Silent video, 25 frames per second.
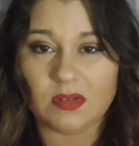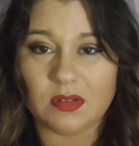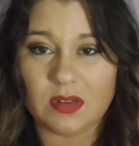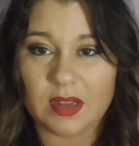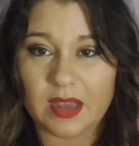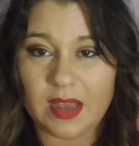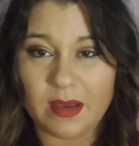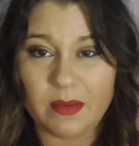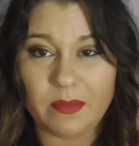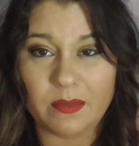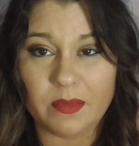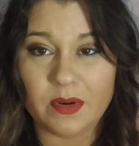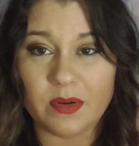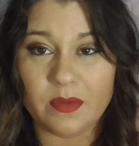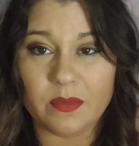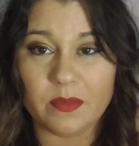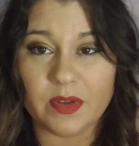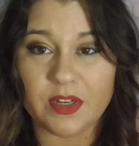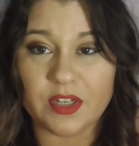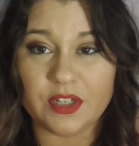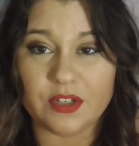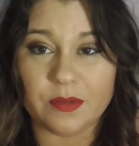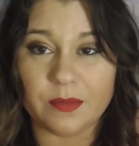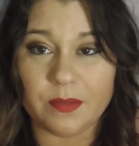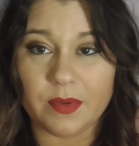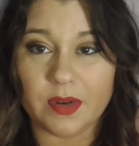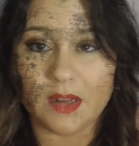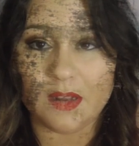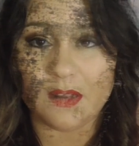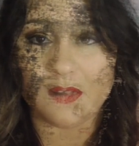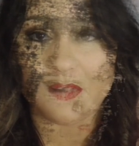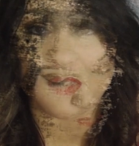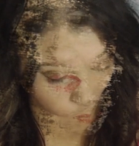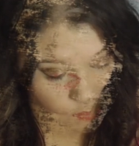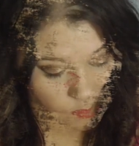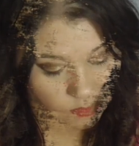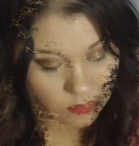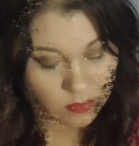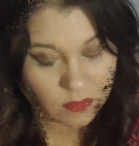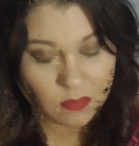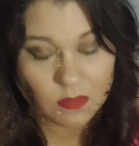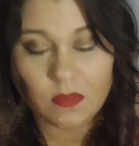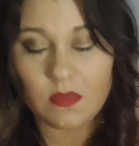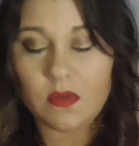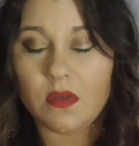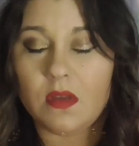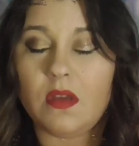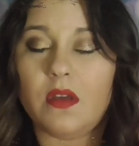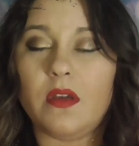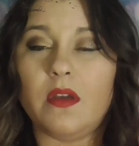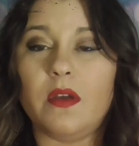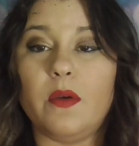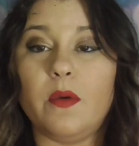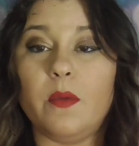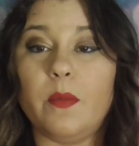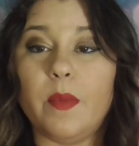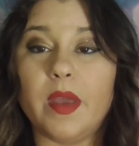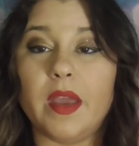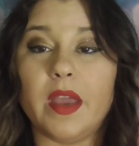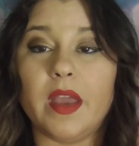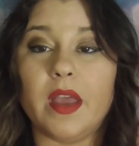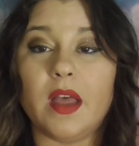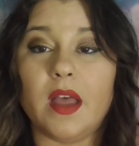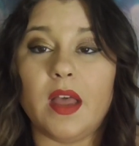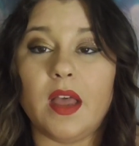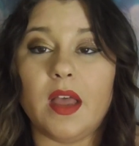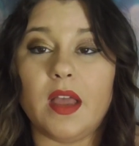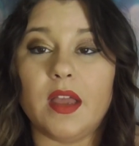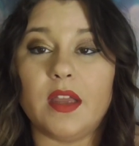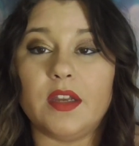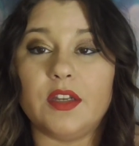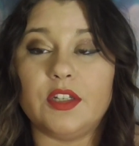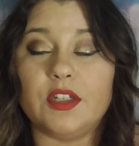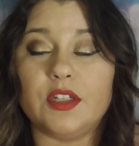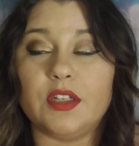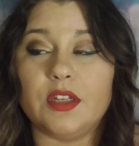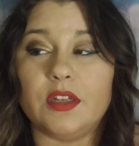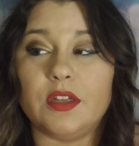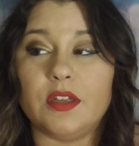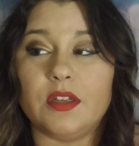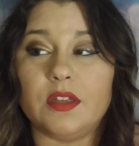I wouldn't waste your money on this so far. Oh my gosh.